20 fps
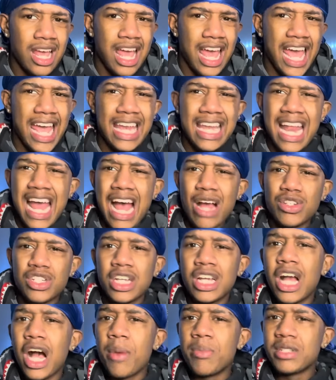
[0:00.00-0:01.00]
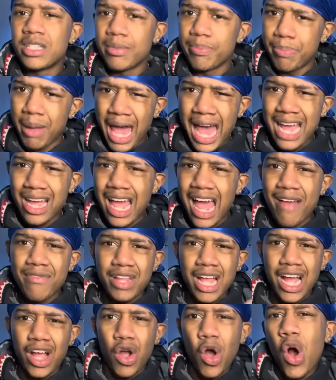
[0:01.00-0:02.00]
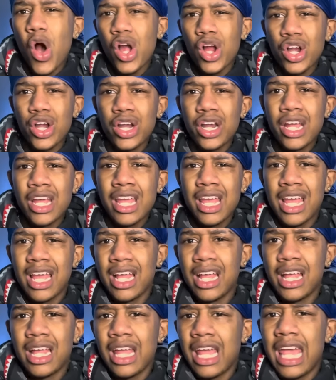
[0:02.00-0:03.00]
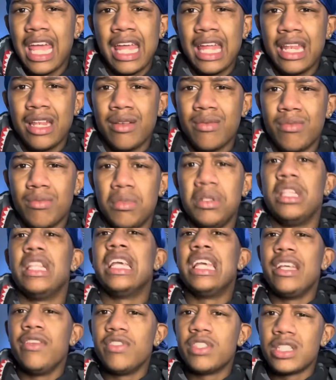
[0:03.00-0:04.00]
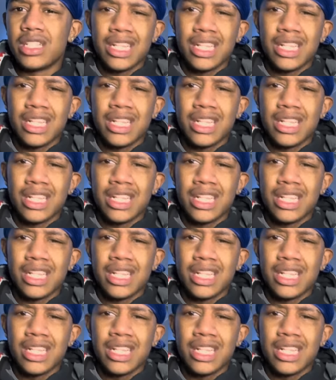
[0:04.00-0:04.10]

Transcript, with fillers: and now she comes back after I call her and leaves.